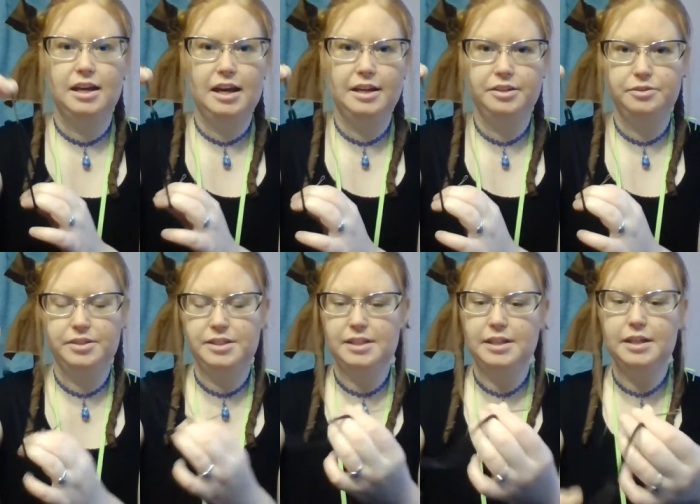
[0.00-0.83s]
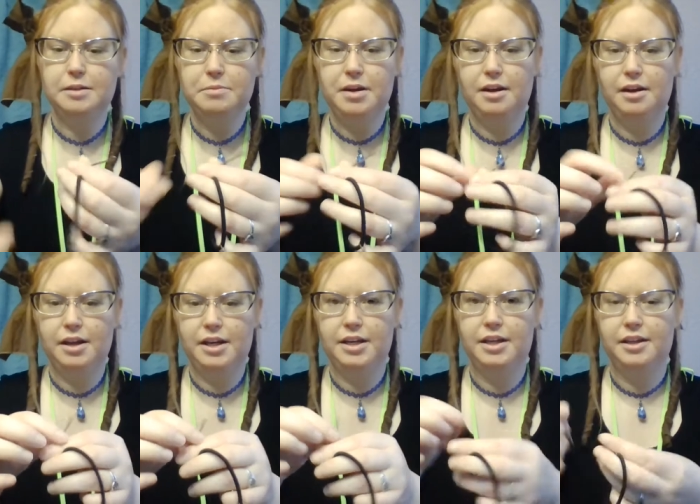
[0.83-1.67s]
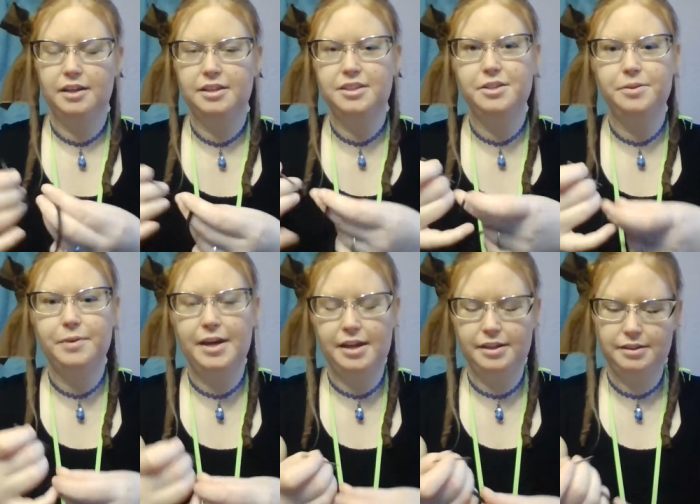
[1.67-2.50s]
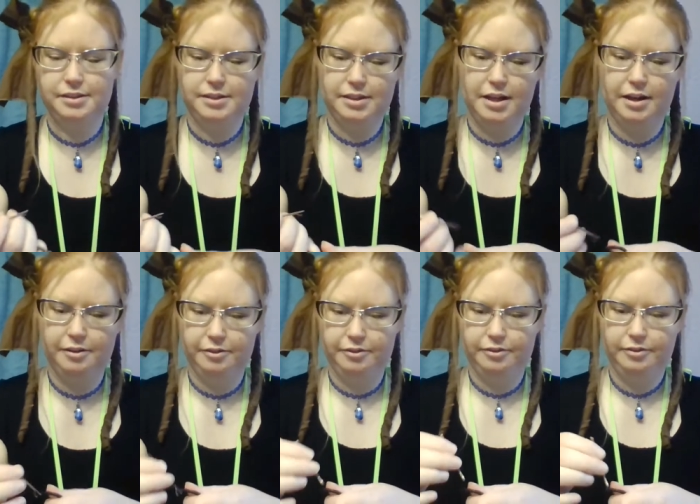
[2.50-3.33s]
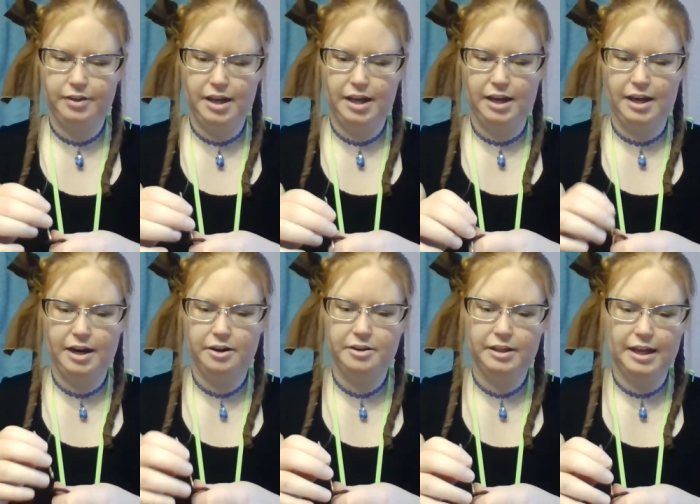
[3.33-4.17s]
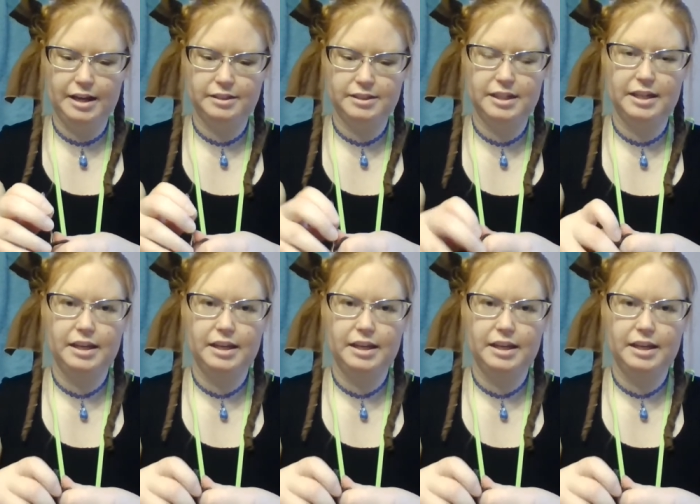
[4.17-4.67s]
and you stick them on two ends of a hair elastic.